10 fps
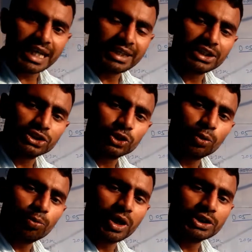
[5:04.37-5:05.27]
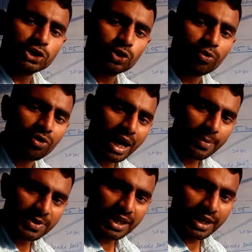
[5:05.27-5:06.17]
that is
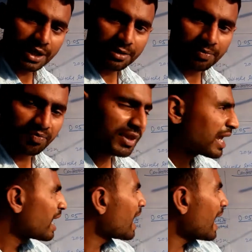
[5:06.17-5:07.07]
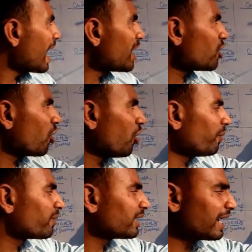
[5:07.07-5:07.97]
0.05 second, and
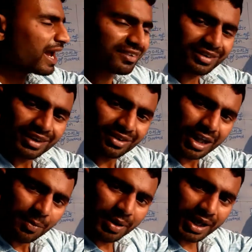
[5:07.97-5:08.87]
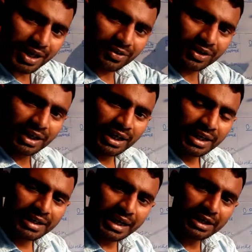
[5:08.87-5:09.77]
of relaxation phase,
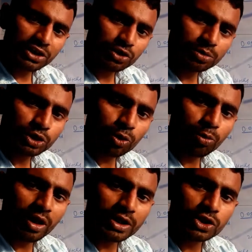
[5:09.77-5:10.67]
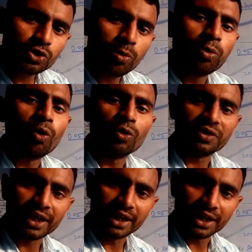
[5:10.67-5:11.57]
that is 0.04
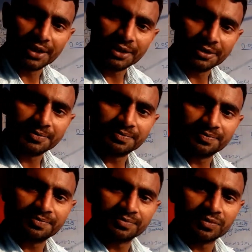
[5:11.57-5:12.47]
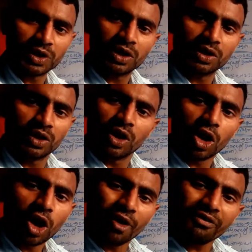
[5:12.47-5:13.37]
second
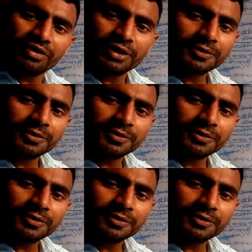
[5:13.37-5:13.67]
of